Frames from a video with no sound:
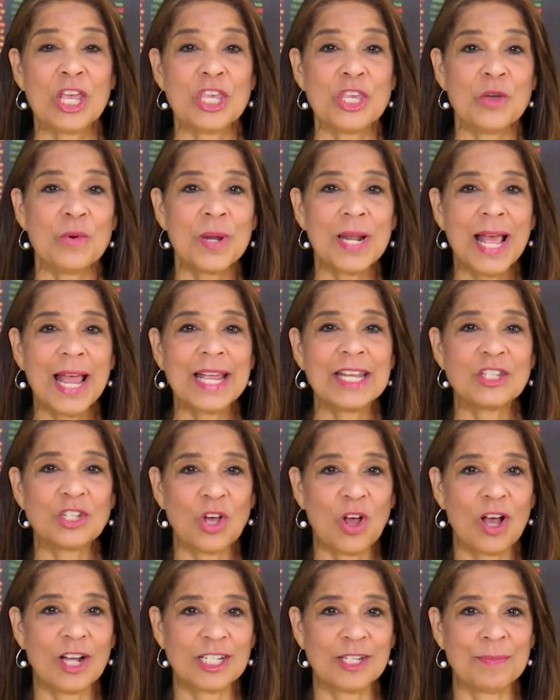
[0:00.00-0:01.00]
You and I
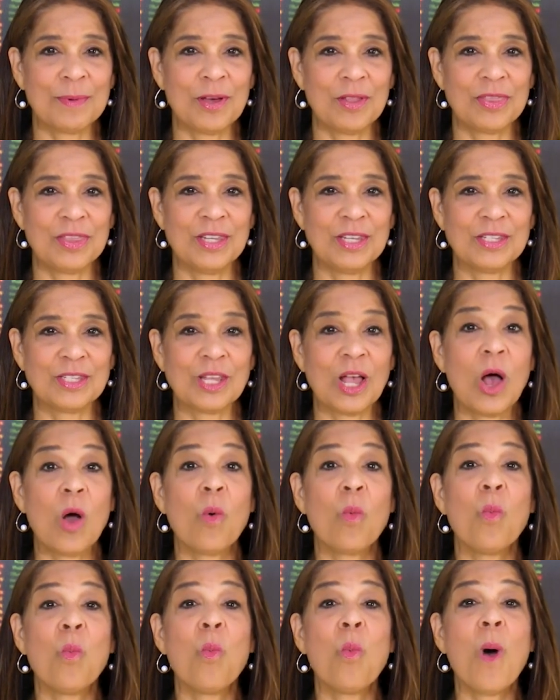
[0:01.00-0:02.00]
talked about this
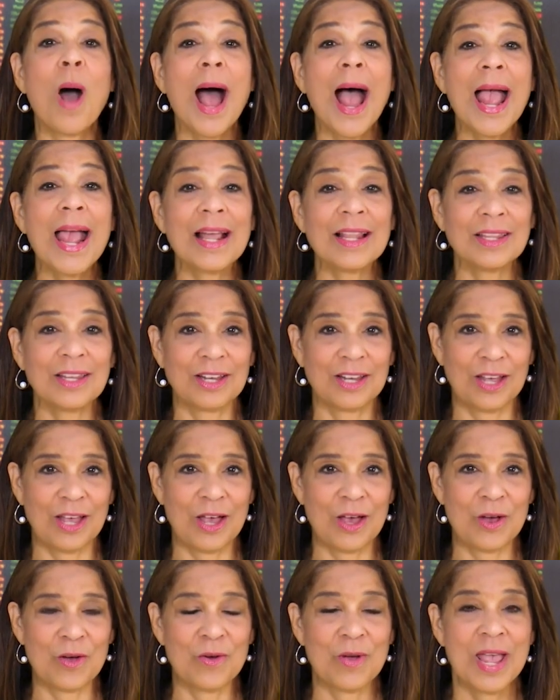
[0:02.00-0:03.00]
a while
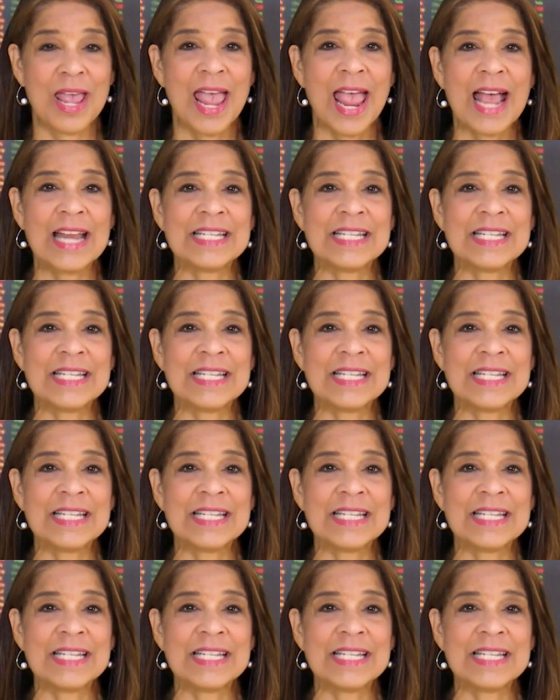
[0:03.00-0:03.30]
ago,